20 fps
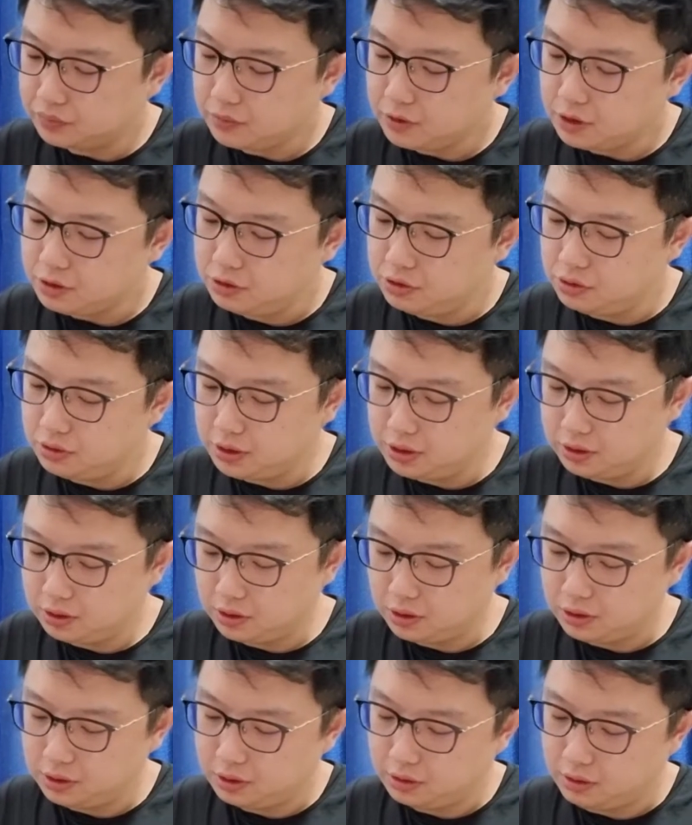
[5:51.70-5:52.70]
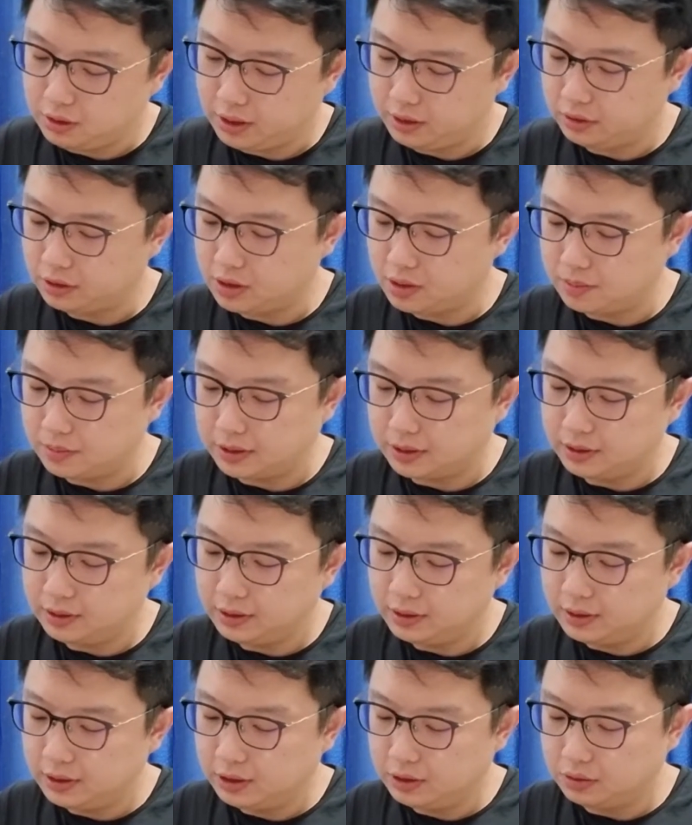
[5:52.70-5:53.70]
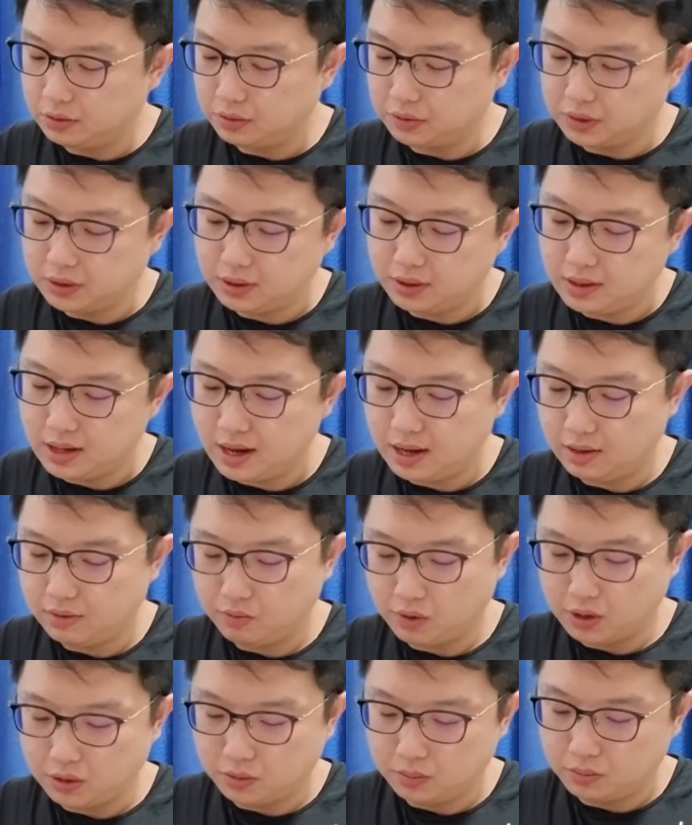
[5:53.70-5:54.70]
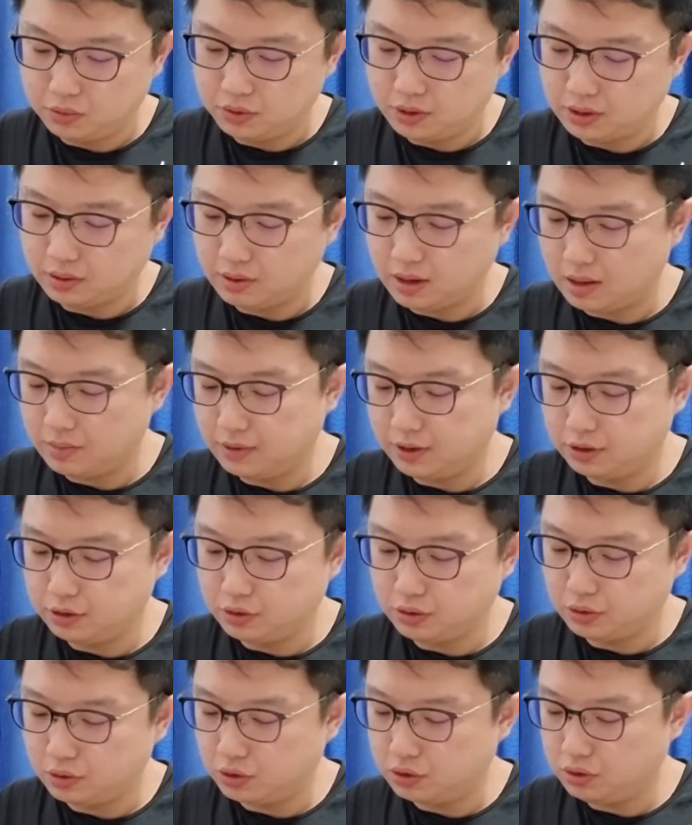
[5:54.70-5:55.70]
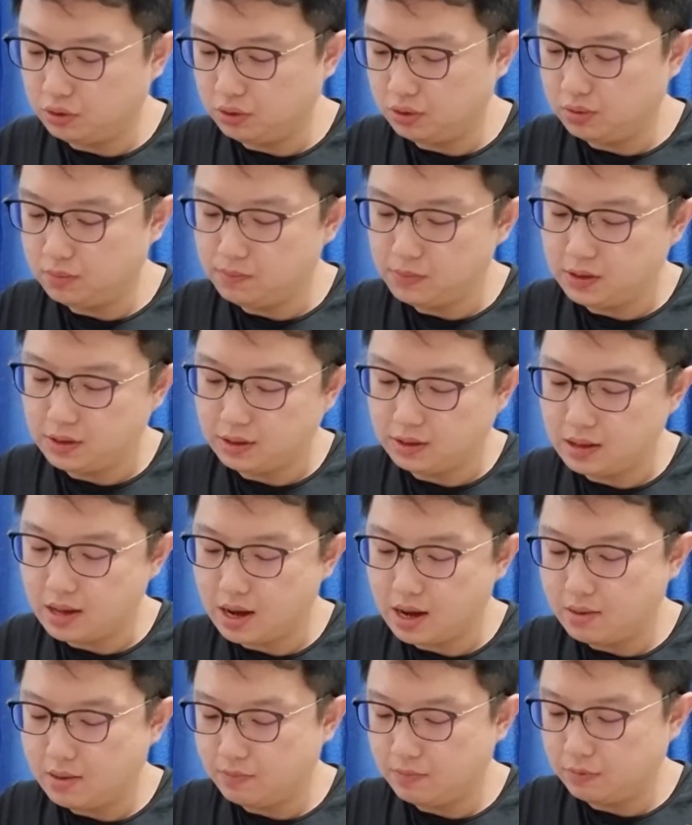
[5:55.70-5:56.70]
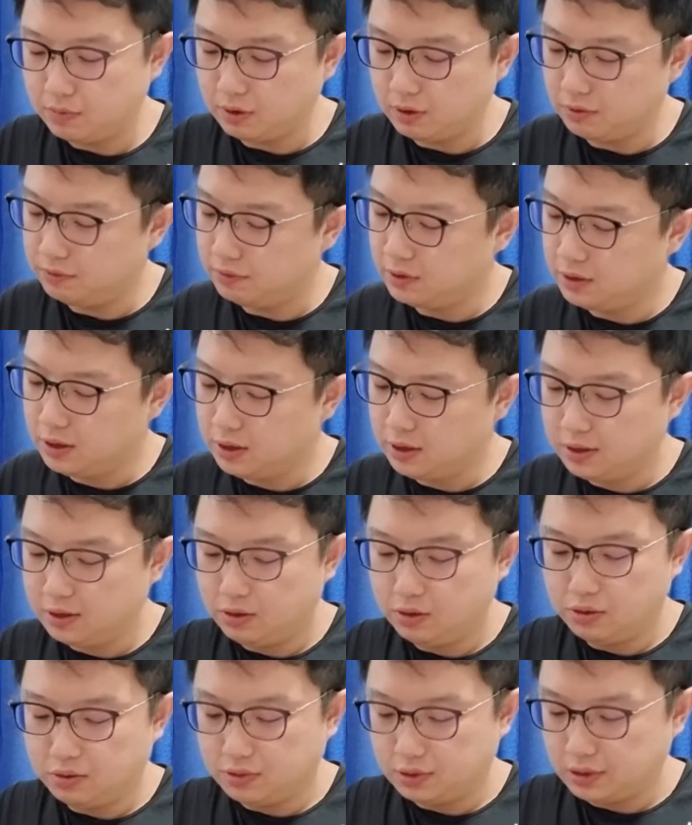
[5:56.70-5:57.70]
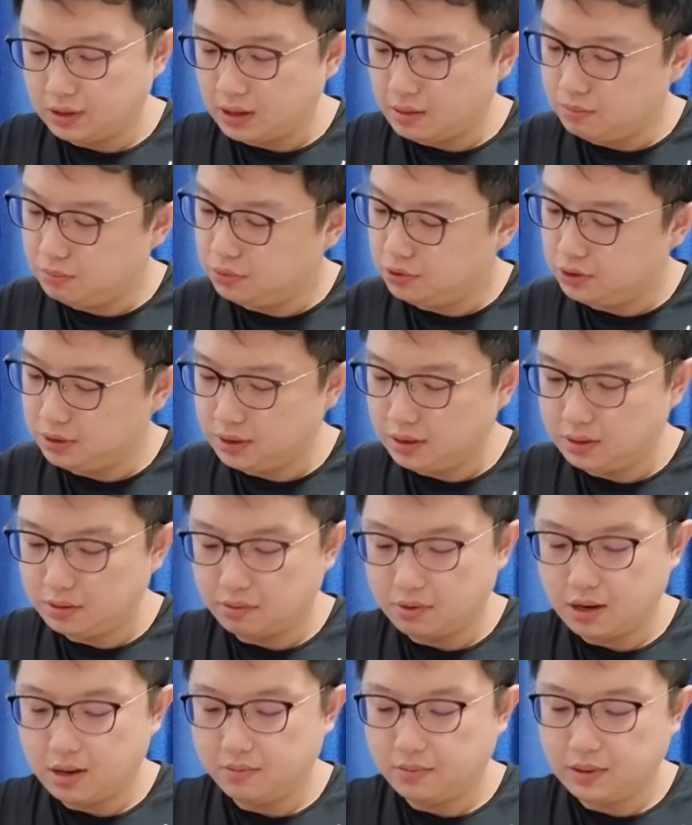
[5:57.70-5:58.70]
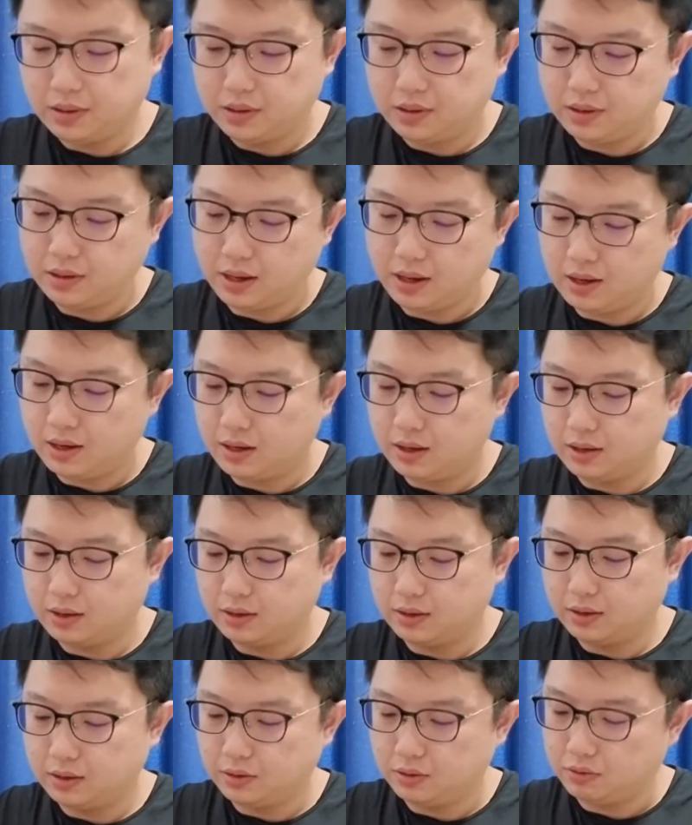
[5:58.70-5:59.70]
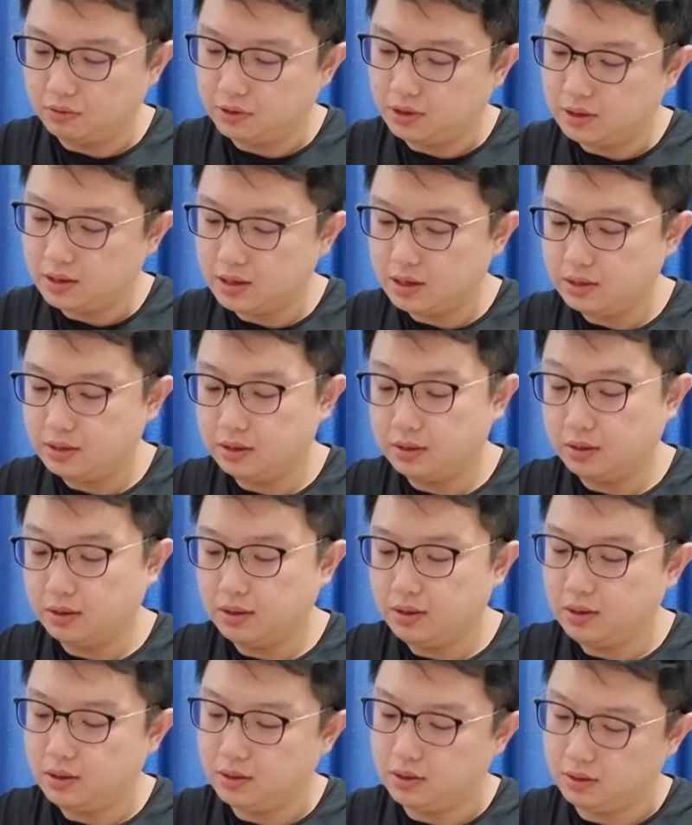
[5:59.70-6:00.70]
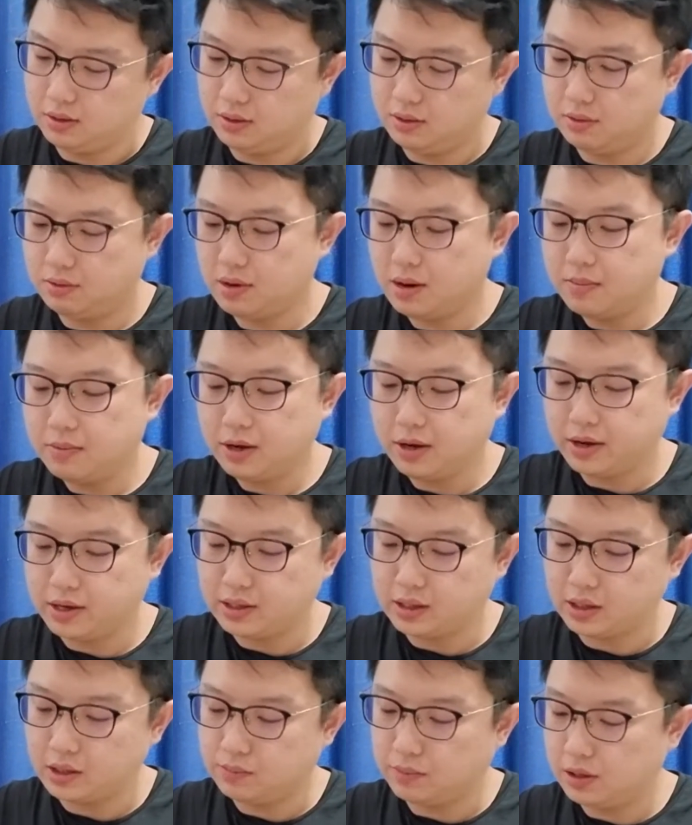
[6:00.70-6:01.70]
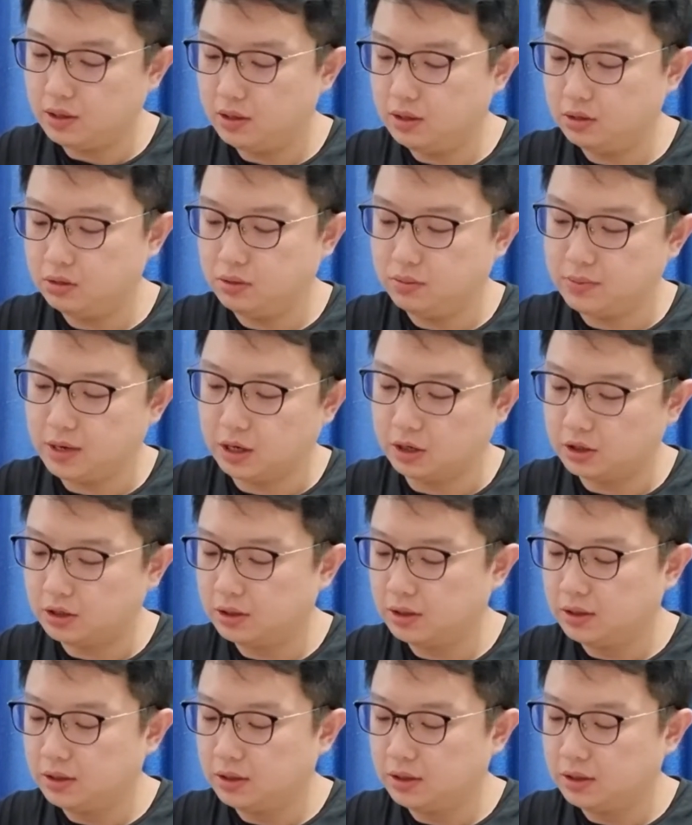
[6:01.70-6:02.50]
So it's quite normal to see that when you boost a rubber. So don't be alarmed if you start boosting a rubber and you realize, hey, your rubber has expanded so much,